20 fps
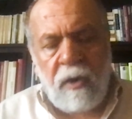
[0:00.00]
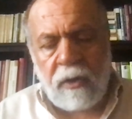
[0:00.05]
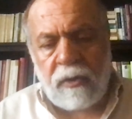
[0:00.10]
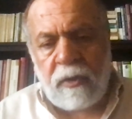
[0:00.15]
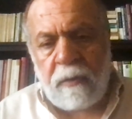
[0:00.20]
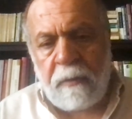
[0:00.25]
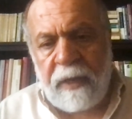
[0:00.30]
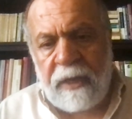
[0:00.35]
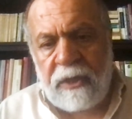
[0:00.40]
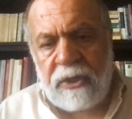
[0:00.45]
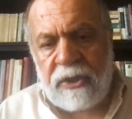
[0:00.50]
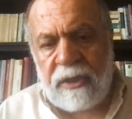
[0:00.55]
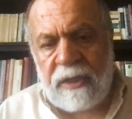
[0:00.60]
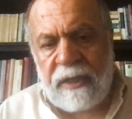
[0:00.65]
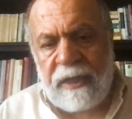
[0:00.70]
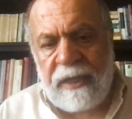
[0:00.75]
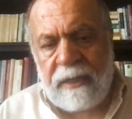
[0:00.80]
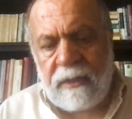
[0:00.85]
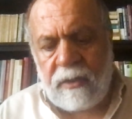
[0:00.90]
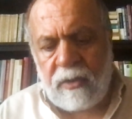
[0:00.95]

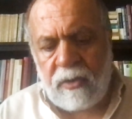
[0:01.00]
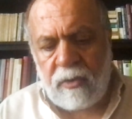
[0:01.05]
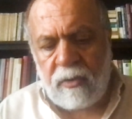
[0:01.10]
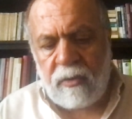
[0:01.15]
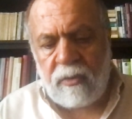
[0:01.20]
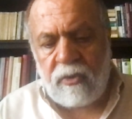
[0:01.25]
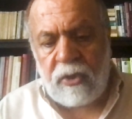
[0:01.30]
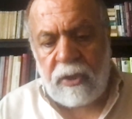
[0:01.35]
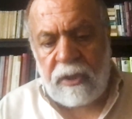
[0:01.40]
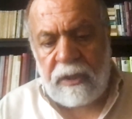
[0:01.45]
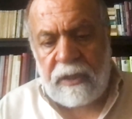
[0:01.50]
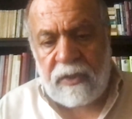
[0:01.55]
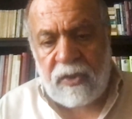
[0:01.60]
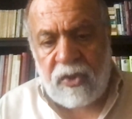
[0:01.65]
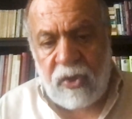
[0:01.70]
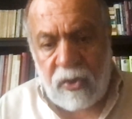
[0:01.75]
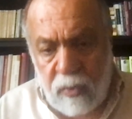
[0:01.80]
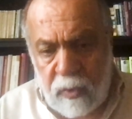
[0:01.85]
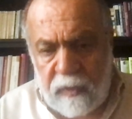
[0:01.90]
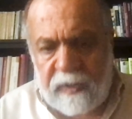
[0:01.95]
occupation into East
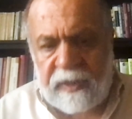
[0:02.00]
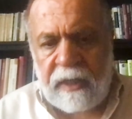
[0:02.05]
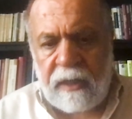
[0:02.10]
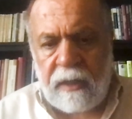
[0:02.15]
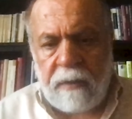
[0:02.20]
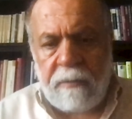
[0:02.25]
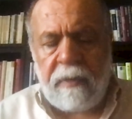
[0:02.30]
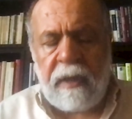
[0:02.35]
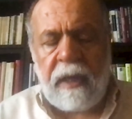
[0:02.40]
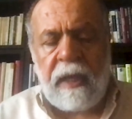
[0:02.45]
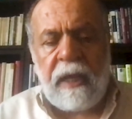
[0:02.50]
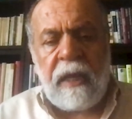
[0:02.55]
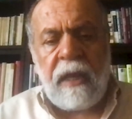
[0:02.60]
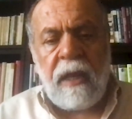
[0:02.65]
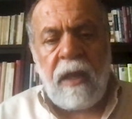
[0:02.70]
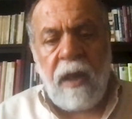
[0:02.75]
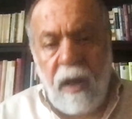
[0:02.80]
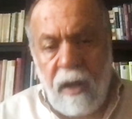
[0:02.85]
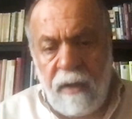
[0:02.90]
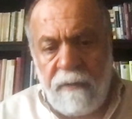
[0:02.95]
Jerusalem
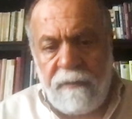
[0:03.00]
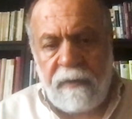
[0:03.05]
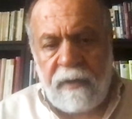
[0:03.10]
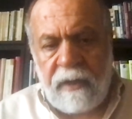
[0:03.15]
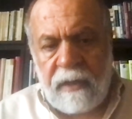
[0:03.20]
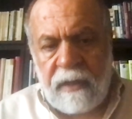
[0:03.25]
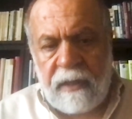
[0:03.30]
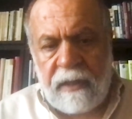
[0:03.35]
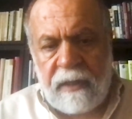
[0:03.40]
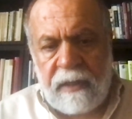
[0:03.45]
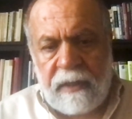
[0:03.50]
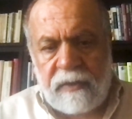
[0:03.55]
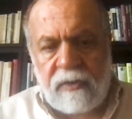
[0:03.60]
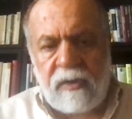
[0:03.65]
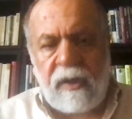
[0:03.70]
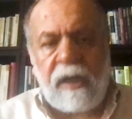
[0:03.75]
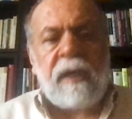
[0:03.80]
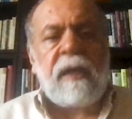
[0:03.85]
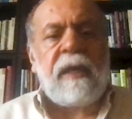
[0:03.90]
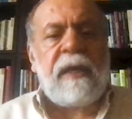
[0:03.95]
of
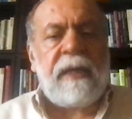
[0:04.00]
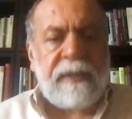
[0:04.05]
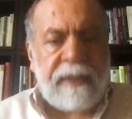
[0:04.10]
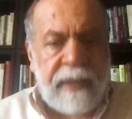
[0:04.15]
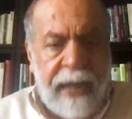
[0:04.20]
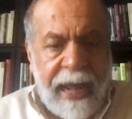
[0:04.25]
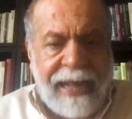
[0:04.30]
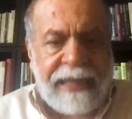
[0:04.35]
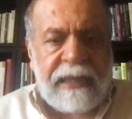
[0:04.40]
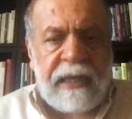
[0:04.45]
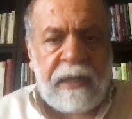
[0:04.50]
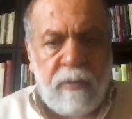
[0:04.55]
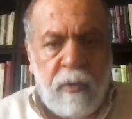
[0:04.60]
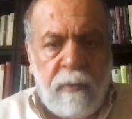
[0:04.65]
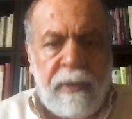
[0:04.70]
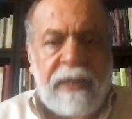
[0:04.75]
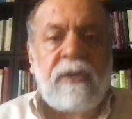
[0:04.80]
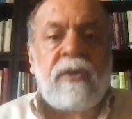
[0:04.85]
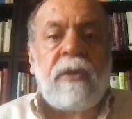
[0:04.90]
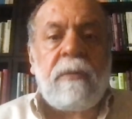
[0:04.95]
Israel is adding
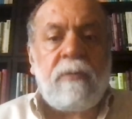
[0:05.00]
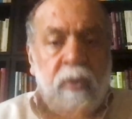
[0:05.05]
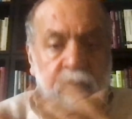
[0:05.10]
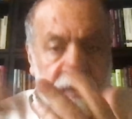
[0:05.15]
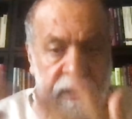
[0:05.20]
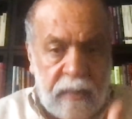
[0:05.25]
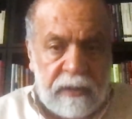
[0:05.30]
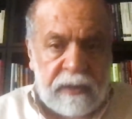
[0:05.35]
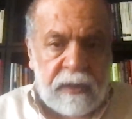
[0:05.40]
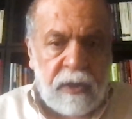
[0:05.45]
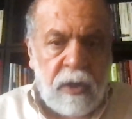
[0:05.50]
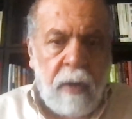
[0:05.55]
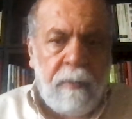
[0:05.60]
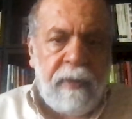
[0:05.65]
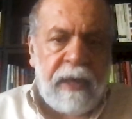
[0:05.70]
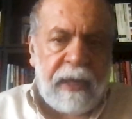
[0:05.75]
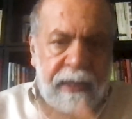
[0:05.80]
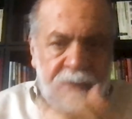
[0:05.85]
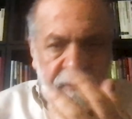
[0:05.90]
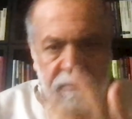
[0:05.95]
momentum to the
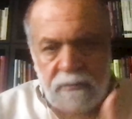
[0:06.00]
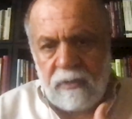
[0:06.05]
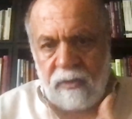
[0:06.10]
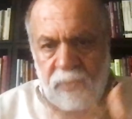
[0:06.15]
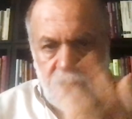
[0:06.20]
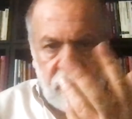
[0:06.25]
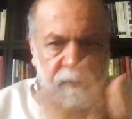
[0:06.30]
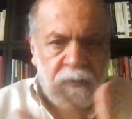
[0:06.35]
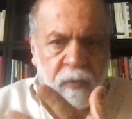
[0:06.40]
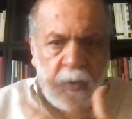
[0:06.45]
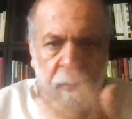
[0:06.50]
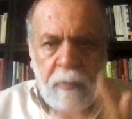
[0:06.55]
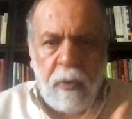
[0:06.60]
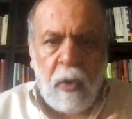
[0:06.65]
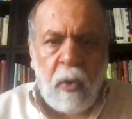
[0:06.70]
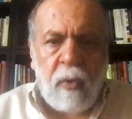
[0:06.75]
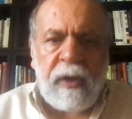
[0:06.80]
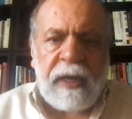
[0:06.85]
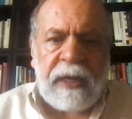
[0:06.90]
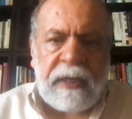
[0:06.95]
Islamic sort of
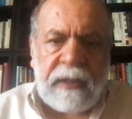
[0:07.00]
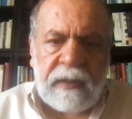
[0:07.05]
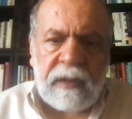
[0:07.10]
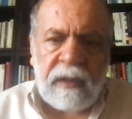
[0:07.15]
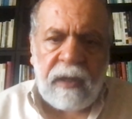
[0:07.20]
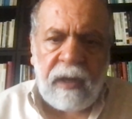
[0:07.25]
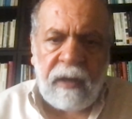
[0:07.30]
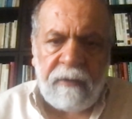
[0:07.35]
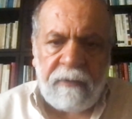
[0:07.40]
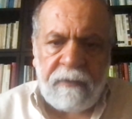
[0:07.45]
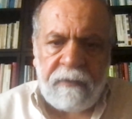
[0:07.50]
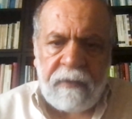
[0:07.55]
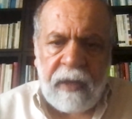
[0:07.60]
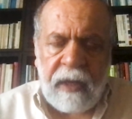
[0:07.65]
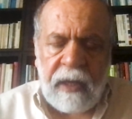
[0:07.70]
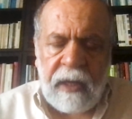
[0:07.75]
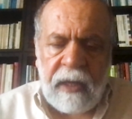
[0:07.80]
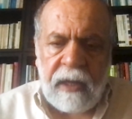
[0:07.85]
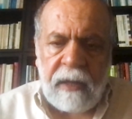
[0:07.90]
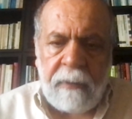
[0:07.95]
component of
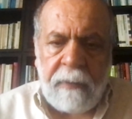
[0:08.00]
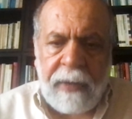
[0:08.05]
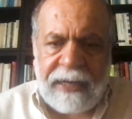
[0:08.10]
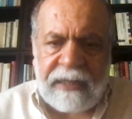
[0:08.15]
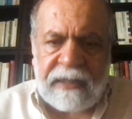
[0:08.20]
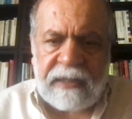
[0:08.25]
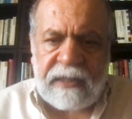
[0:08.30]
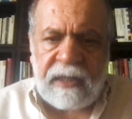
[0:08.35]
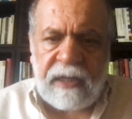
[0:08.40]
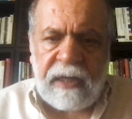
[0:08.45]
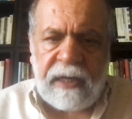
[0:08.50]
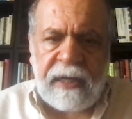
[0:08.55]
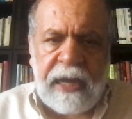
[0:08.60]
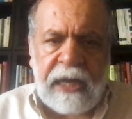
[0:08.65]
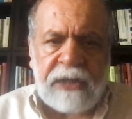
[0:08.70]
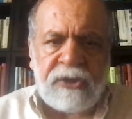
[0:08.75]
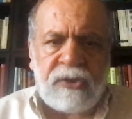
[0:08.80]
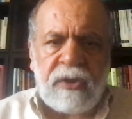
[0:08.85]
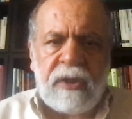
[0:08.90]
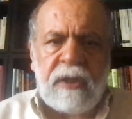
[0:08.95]
Palestinian
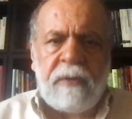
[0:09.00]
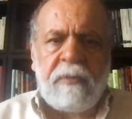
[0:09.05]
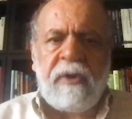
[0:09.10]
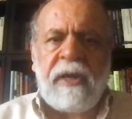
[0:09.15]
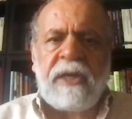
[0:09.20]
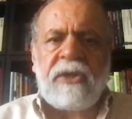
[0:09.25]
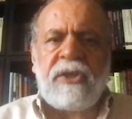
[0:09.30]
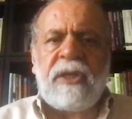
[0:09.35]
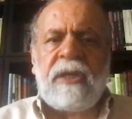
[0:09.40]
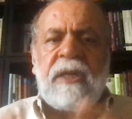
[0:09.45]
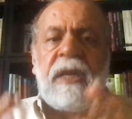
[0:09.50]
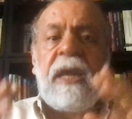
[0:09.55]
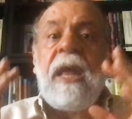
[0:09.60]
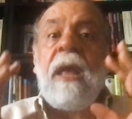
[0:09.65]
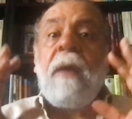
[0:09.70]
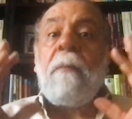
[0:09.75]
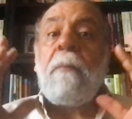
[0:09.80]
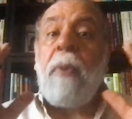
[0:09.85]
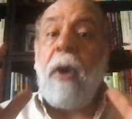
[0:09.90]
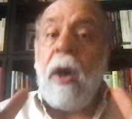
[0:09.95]
national liberation.
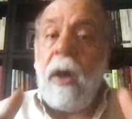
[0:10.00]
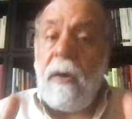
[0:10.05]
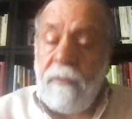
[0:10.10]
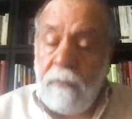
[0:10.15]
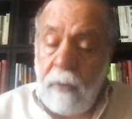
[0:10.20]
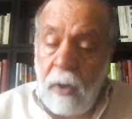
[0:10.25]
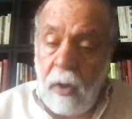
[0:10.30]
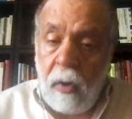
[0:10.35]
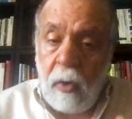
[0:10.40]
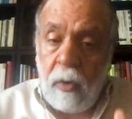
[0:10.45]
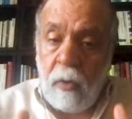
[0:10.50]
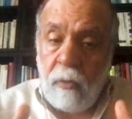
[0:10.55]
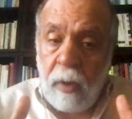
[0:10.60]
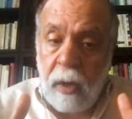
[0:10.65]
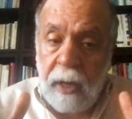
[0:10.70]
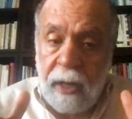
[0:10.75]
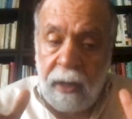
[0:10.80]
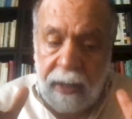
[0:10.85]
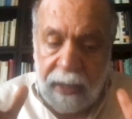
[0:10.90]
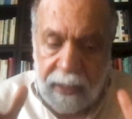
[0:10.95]

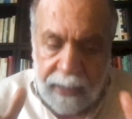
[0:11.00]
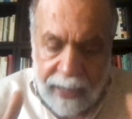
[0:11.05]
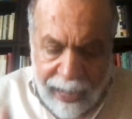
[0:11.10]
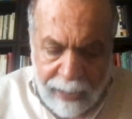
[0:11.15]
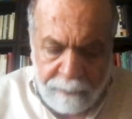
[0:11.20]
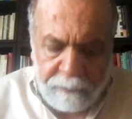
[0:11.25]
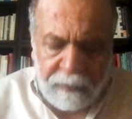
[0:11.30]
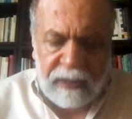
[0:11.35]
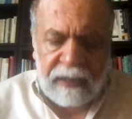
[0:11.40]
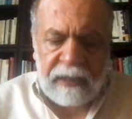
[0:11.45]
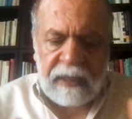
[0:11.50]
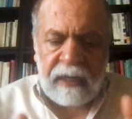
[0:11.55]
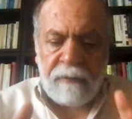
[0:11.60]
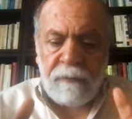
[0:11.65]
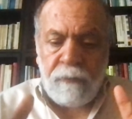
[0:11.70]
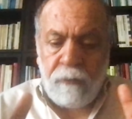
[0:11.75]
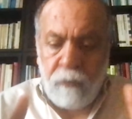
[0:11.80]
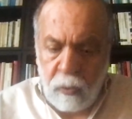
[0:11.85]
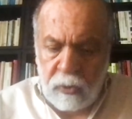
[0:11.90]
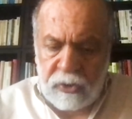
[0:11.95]
Happily and
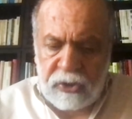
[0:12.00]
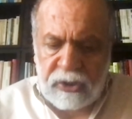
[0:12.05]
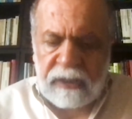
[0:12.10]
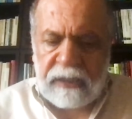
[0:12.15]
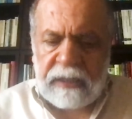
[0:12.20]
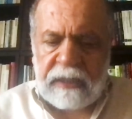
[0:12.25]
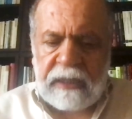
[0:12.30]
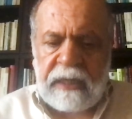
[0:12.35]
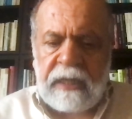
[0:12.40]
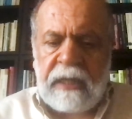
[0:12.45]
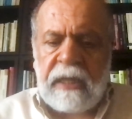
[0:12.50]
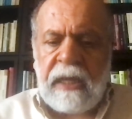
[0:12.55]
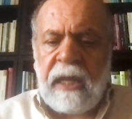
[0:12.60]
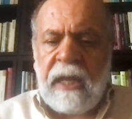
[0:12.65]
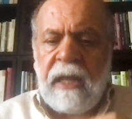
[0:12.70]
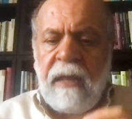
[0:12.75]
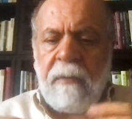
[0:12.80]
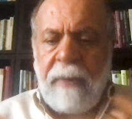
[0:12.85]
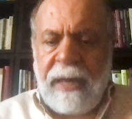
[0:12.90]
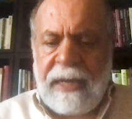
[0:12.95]
fortunately,
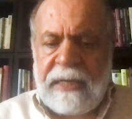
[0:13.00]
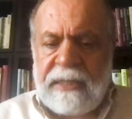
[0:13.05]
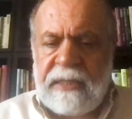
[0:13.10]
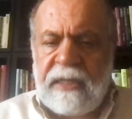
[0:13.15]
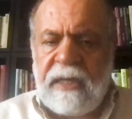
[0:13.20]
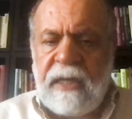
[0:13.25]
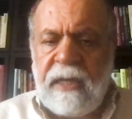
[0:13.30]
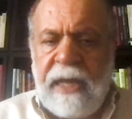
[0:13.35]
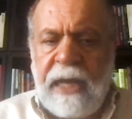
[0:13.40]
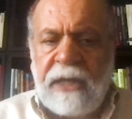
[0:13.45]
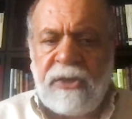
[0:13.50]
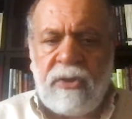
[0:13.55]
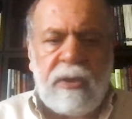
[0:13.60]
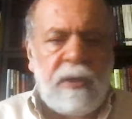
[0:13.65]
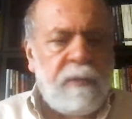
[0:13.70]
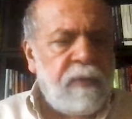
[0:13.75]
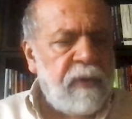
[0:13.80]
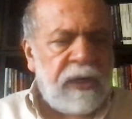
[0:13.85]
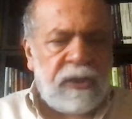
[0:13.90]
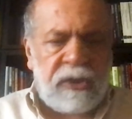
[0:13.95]
Palestinian national
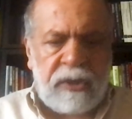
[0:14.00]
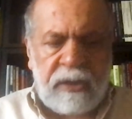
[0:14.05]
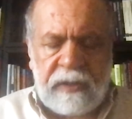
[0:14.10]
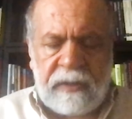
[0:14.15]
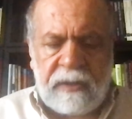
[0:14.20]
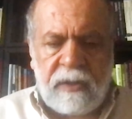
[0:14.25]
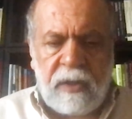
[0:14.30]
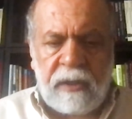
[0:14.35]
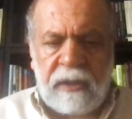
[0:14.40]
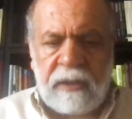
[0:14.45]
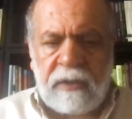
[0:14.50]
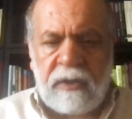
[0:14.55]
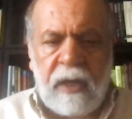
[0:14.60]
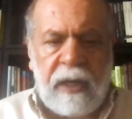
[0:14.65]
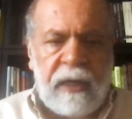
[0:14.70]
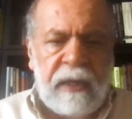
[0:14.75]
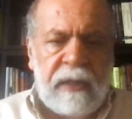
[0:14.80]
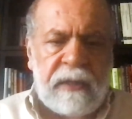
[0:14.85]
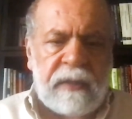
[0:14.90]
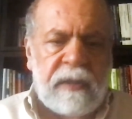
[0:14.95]
liberation is not
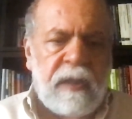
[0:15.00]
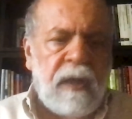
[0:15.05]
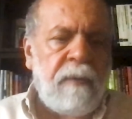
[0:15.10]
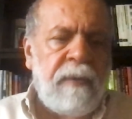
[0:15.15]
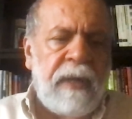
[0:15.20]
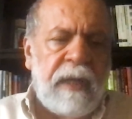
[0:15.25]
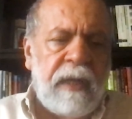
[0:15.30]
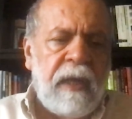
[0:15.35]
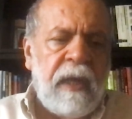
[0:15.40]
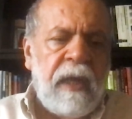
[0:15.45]
entirely Islamic.